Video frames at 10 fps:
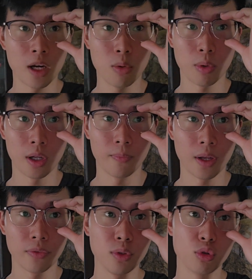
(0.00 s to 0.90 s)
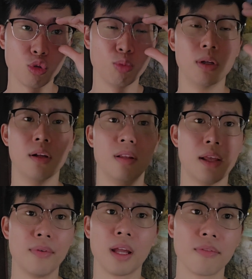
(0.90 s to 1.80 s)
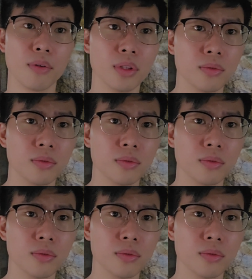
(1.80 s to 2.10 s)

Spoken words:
what, after you super, never get found out.